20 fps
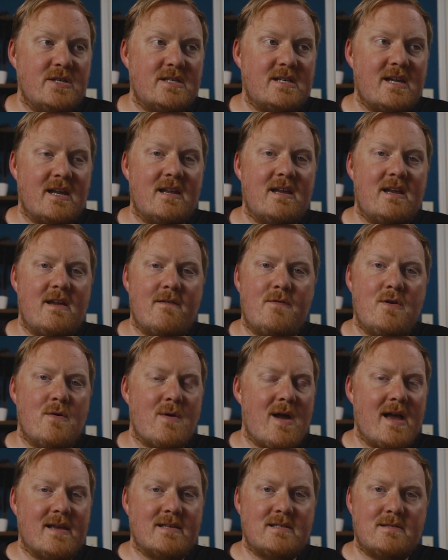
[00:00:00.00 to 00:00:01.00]
is gonna give you
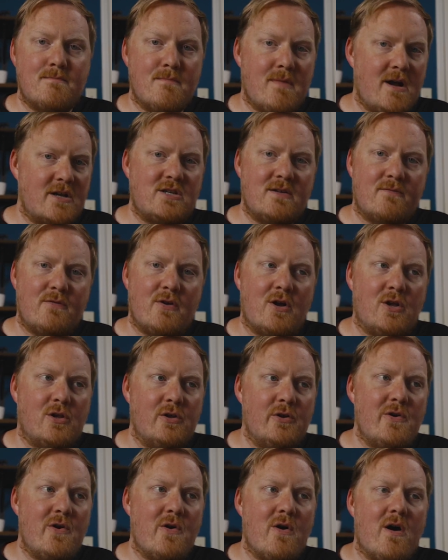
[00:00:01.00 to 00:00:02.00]
as much of a
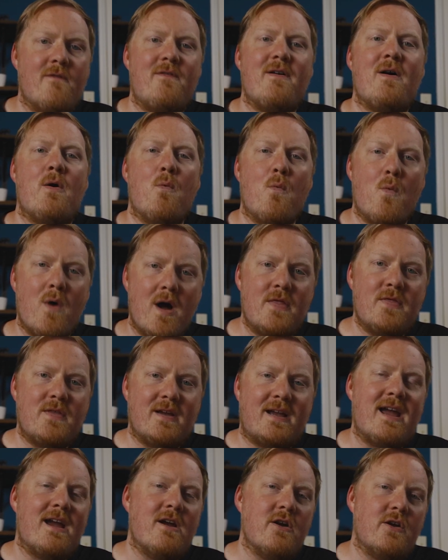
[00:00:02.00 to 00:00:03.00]
clue of what the
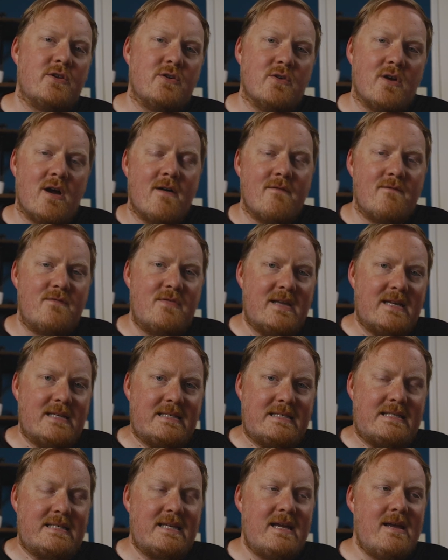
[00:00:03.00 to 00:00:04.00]
character of
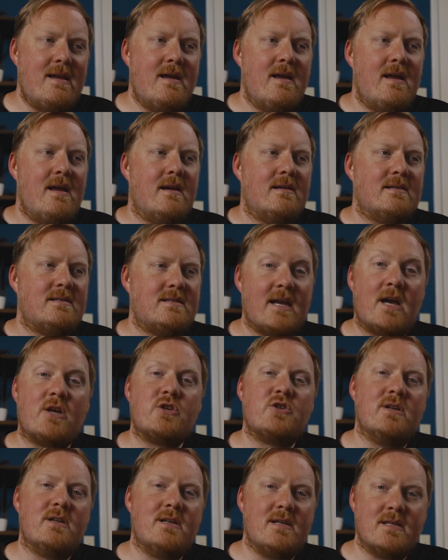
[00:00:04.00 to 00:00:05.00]
this
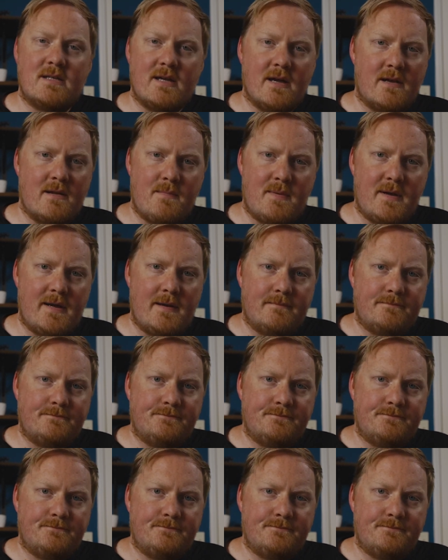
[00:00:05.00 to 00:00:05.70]
section is gonna be.